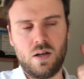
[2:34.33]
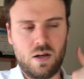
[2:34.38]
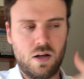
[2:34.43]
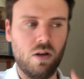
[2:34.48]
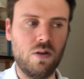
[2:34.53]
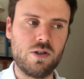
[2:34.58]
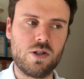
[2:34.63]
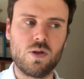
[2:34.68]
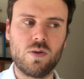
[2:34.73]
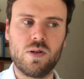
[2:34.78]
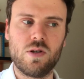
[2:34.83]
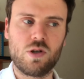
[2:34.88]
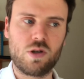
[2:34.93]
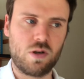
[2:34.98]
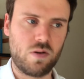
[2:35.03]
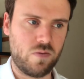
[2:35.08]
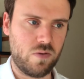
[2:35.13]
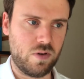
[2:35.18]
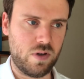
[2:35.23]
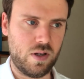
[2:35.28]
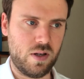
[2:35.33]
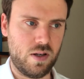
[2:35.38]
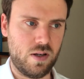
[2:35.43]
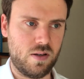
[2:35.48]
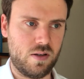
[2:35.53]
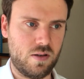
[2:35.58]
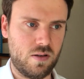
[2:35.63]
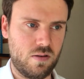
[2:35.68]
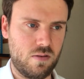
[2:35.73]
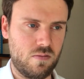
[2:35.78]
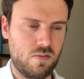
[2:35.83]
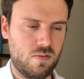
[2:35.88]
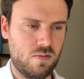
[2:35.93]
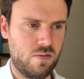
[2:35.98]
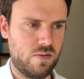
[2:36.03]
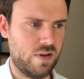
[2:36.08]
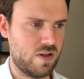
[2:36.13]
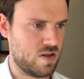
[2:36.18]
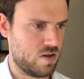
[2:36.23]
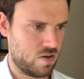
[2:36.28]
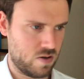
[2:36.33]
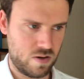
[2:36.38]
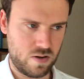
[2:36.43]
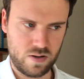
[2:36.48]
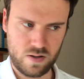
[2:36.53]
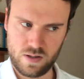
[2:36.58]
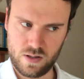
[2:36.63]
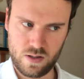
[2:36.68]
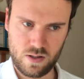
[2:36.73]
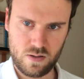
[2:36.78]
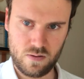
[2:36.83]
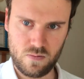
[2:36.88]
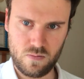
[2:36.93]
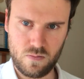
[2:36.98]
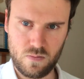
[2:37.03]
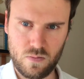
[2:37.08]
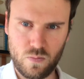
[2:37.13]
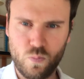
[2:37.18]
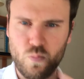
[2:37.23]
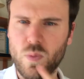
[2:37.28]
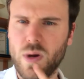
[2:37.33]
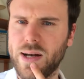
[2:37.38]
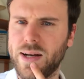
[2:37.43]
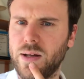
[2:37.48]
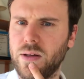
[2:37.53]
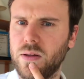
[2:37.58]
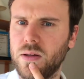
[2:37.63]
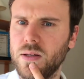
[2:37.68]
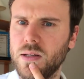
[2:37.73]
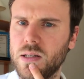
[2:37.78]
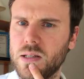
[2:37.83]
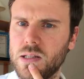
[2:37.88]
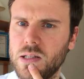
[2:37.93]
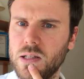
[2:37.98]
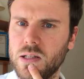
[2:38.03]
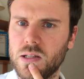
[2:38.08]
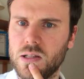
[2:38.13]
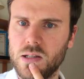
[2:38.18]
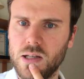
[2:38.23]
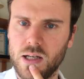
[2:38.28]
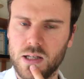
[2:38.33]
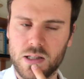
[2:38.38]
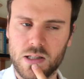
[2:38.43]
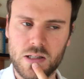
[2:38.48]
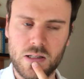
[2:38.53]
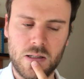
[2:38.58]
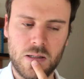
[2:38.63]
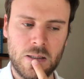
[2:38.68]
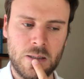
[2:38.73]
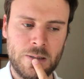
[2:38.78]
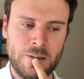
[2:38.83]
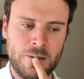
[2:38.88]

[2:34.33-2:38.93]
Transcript: also introverted thinkers, and I think that's it. Yes.